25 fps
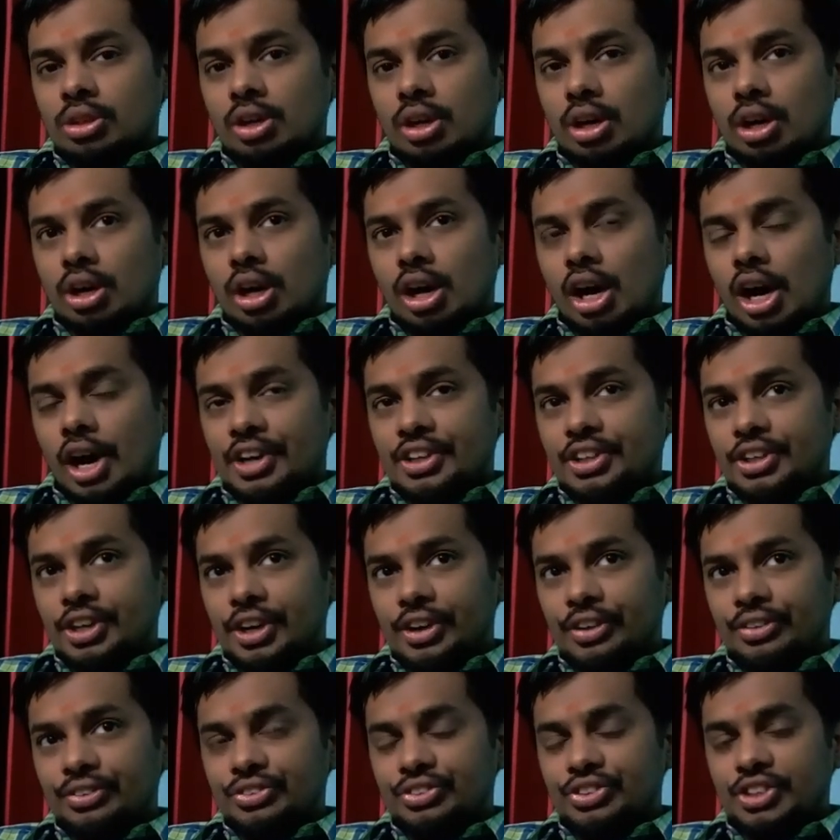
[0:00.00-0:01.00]

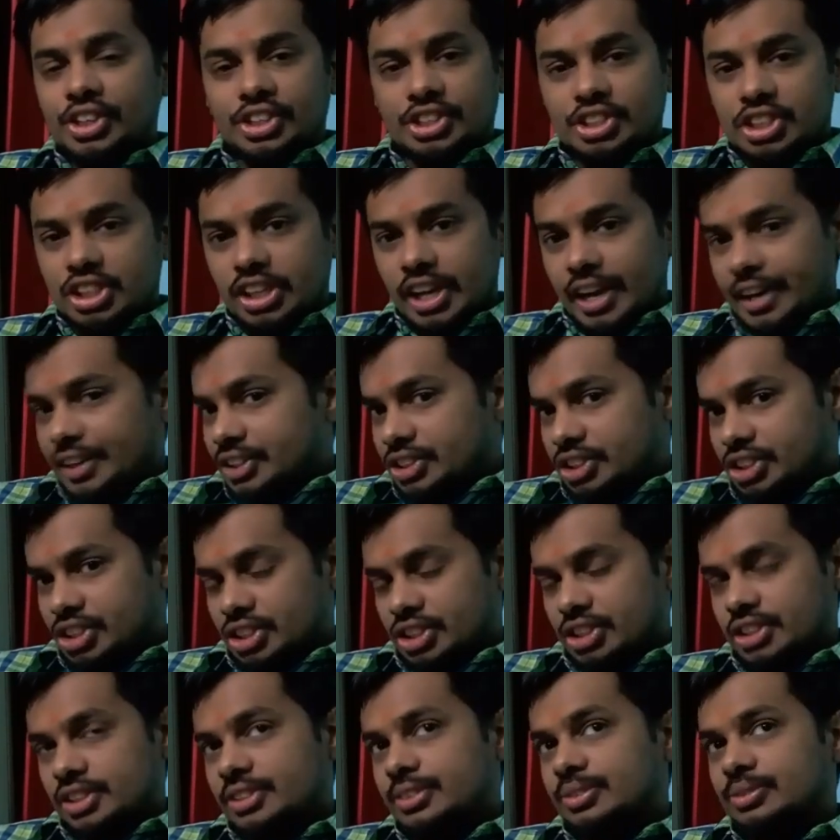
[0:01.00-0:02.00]

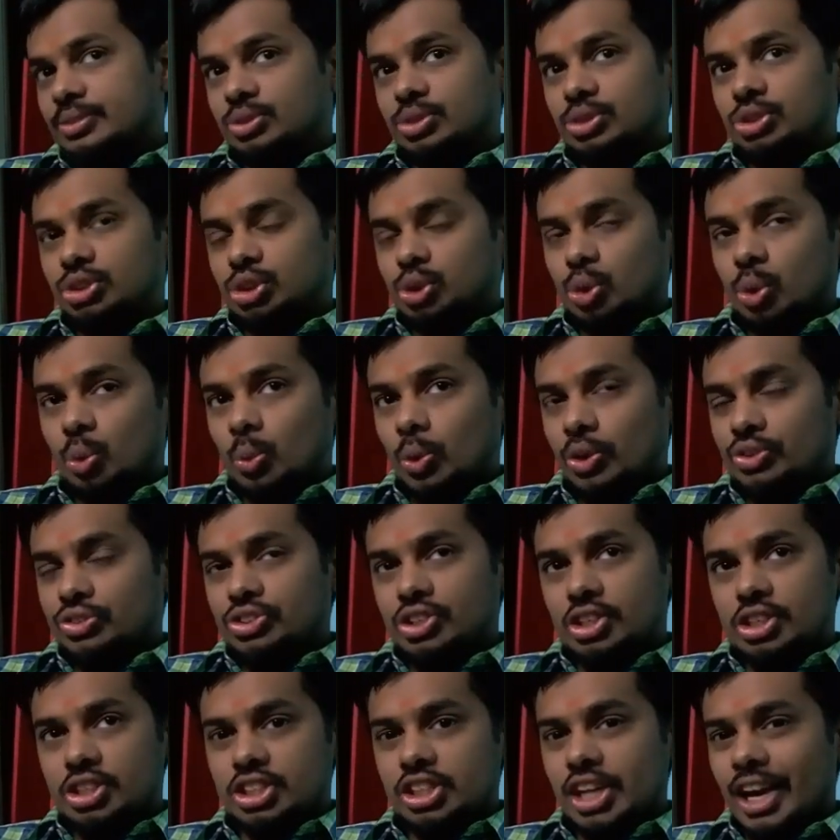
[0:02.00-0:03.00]
168. So
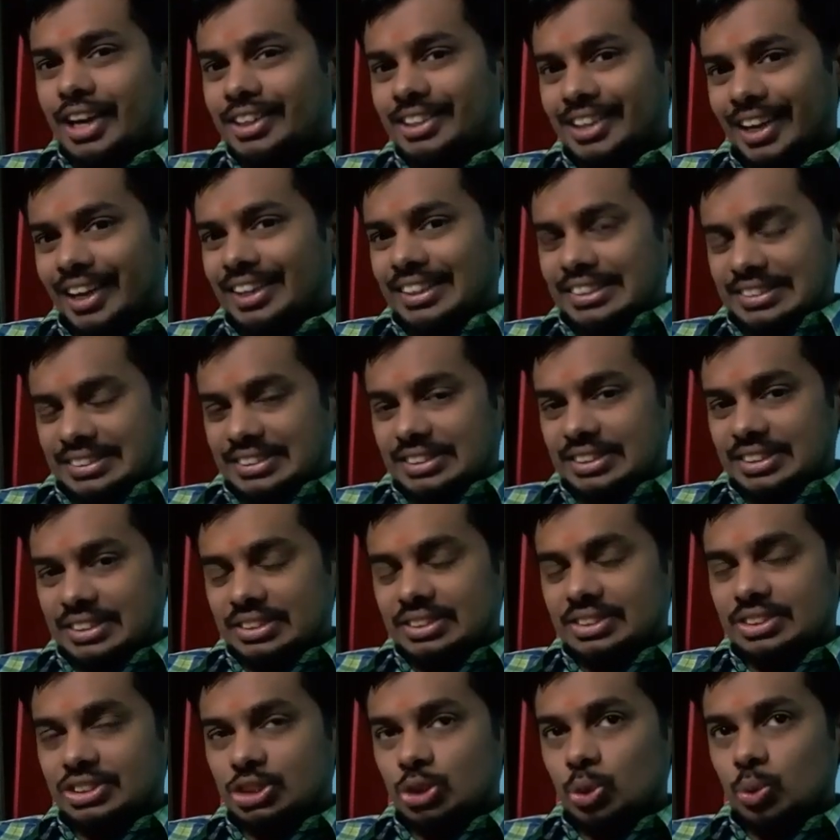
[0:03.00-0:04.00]
168 days it
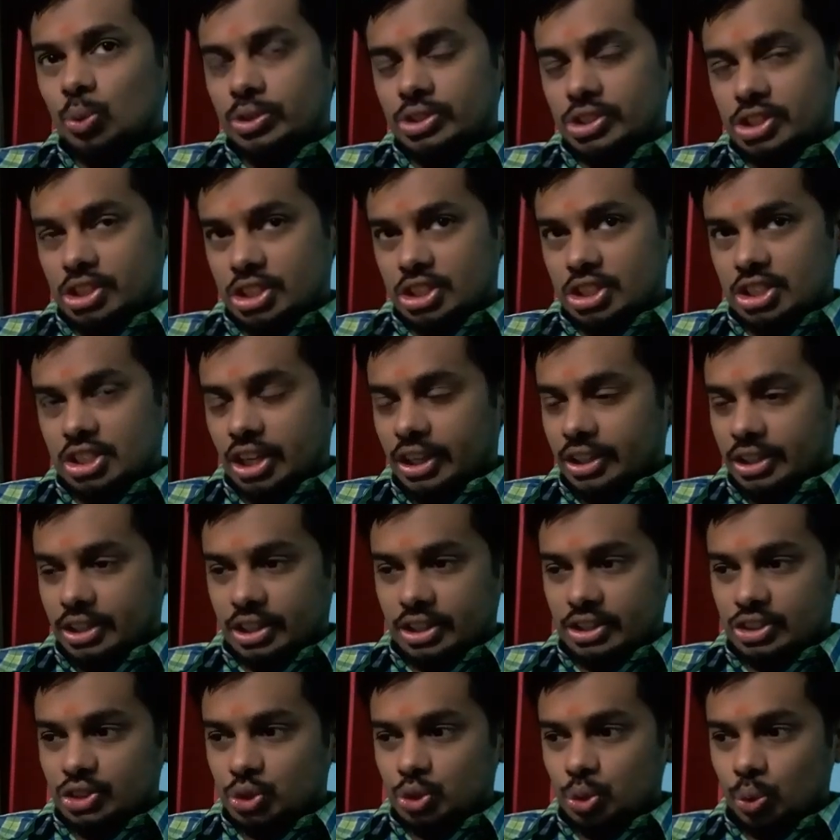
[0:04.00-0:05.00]
is. So 168
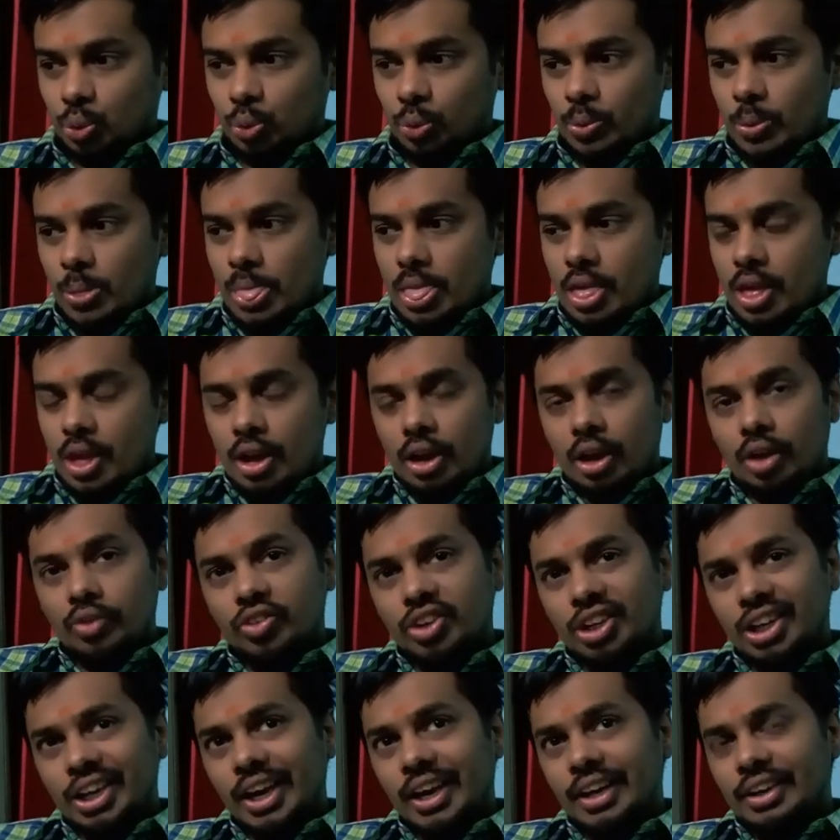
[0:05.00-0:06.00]
days. So
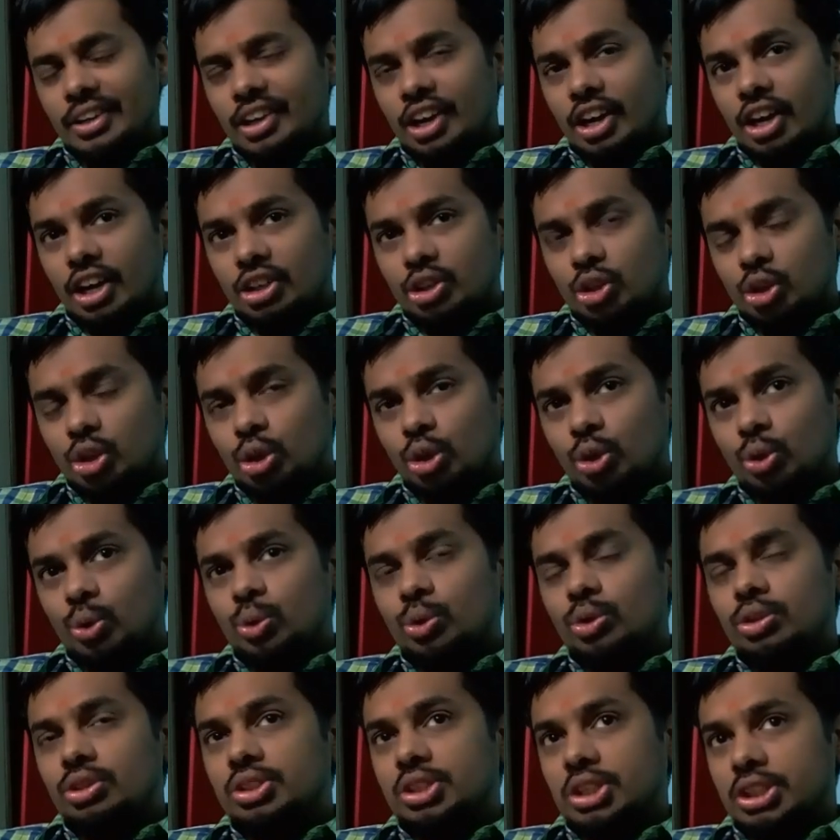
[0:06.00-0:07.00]
we can
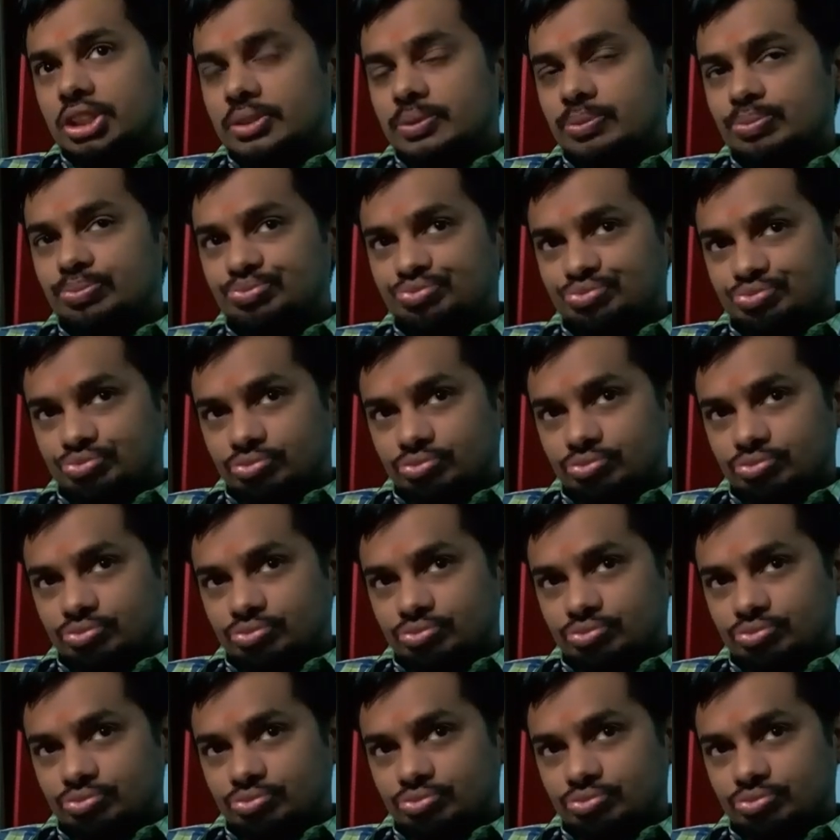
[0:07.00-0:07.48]
conclude that